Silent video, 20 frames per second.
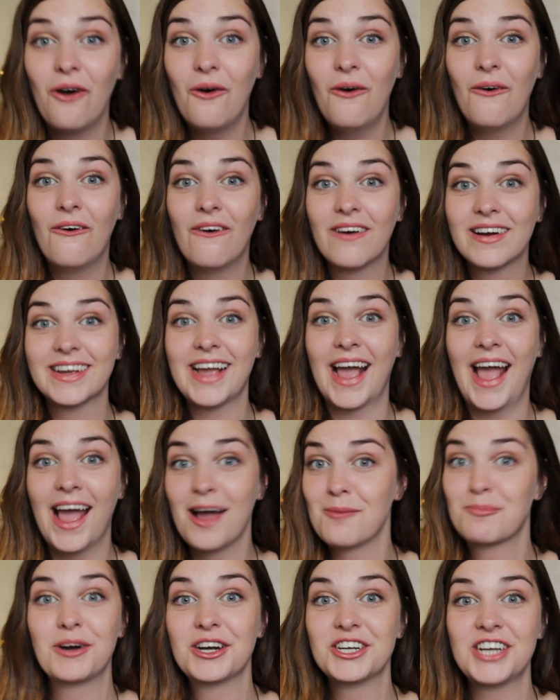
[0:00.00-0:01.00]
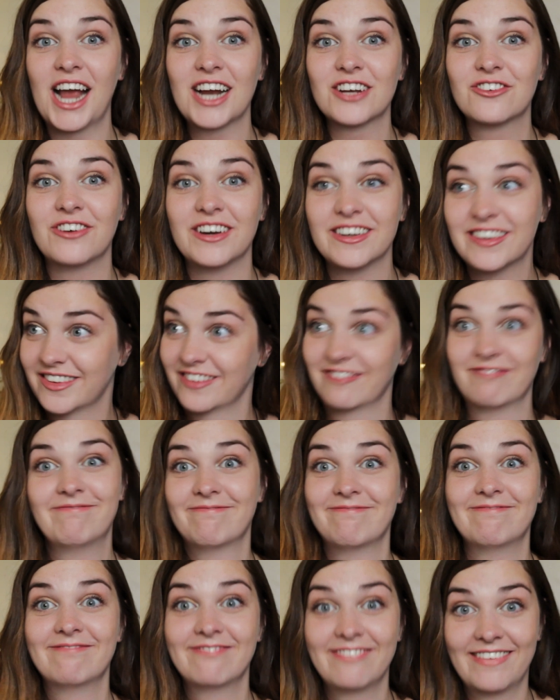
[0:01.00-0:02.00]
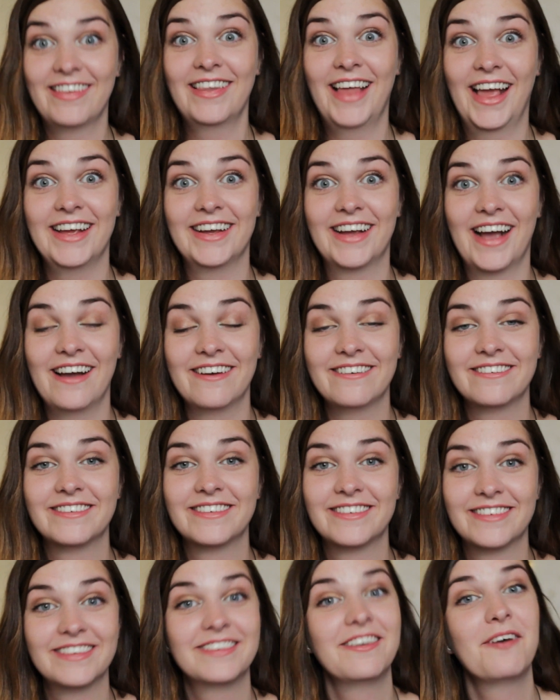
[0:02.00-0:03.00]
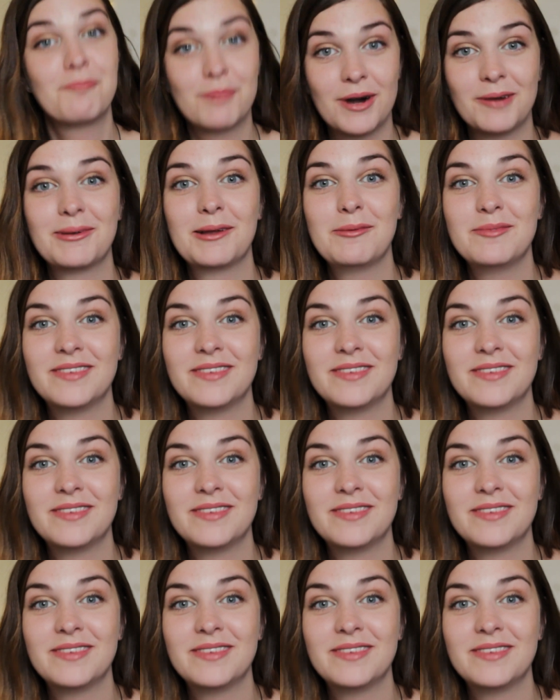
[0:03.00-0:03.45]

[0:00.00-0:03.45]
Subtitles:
Or get British actress. There you go. Problem